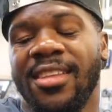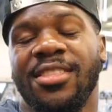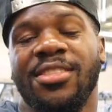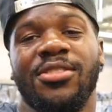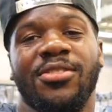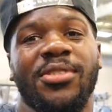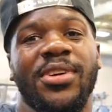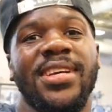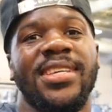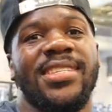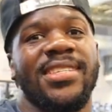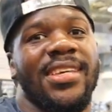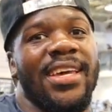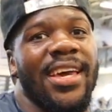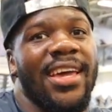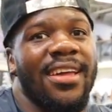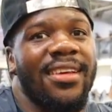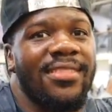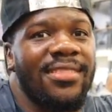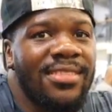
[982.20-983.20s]
3
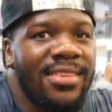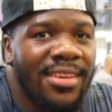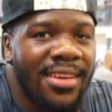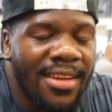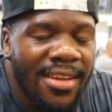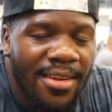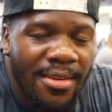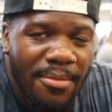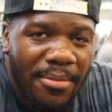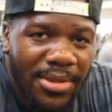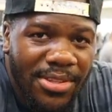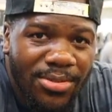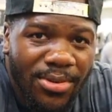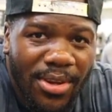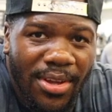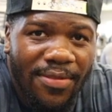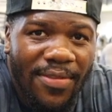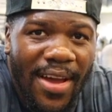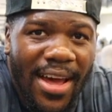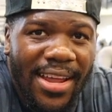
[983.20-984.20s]
sets
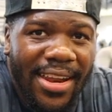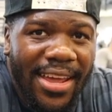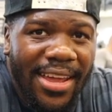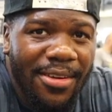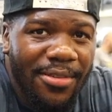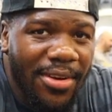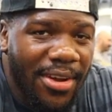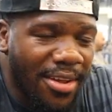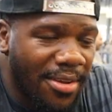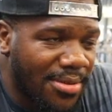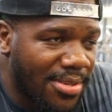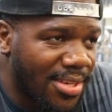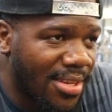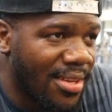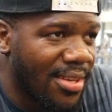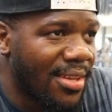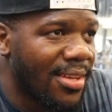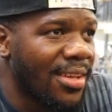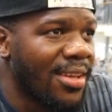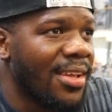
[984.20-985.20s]
between 5 to 8 reps,
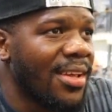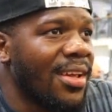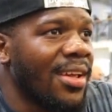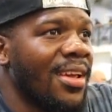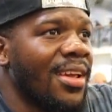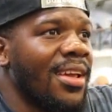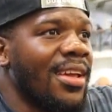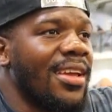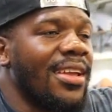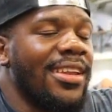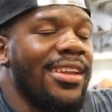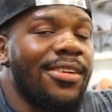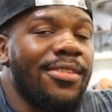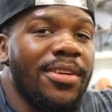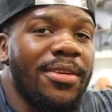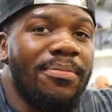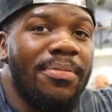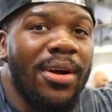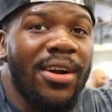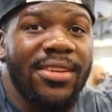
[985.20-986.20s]
and then
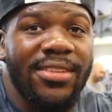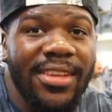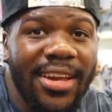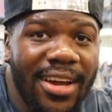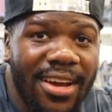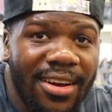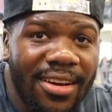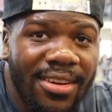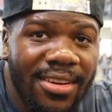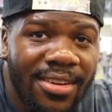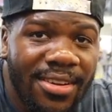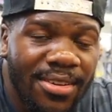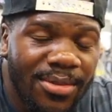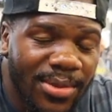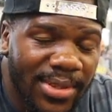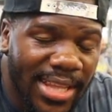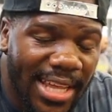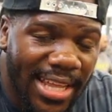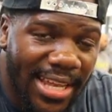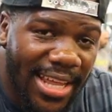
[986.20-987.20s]
we burnt out
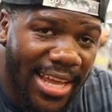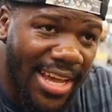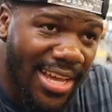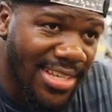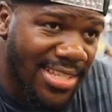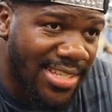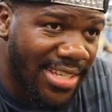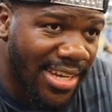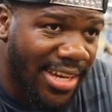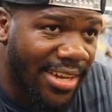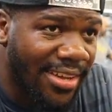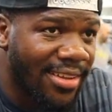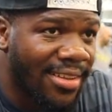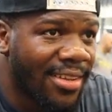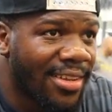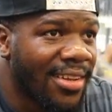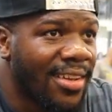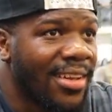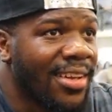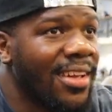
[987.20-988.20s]
with that last set.
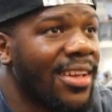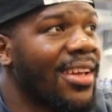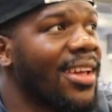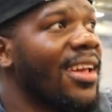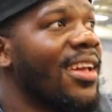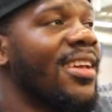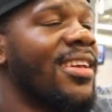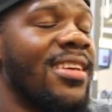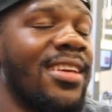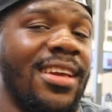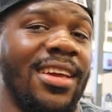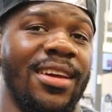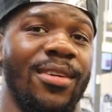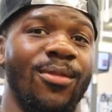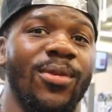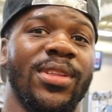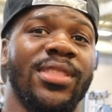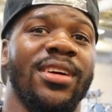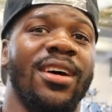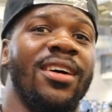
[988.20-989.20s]
And
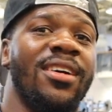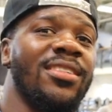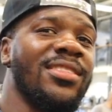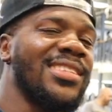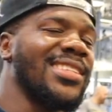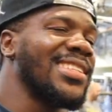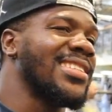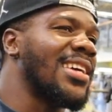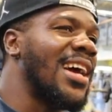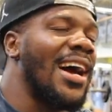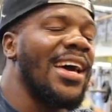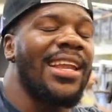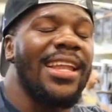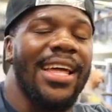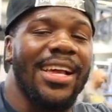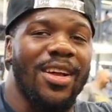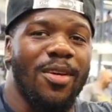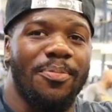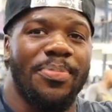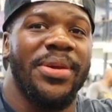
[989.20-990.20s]
with those, it's kind of
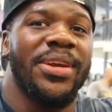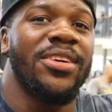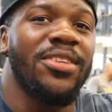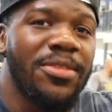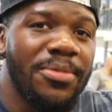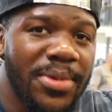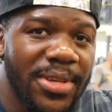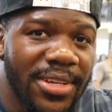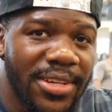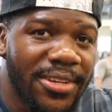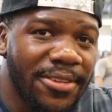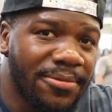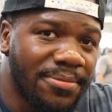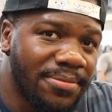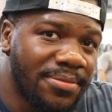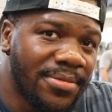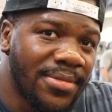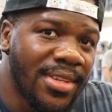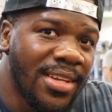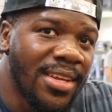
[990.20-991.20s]
like a pyramid.
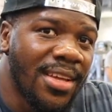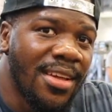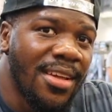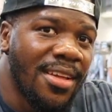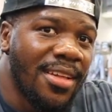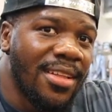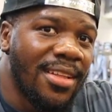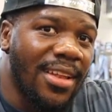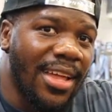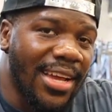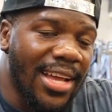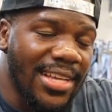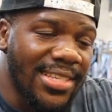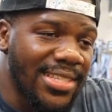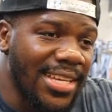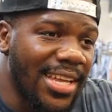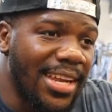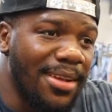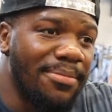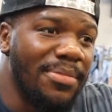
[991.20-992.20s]
Like I
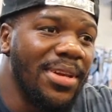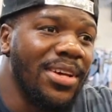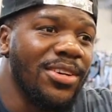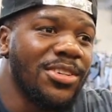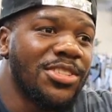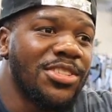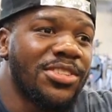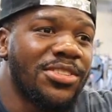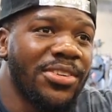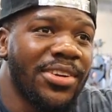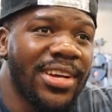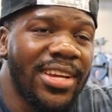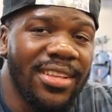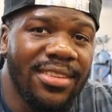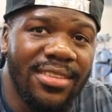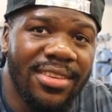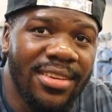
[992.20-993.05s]
said, it builds strength.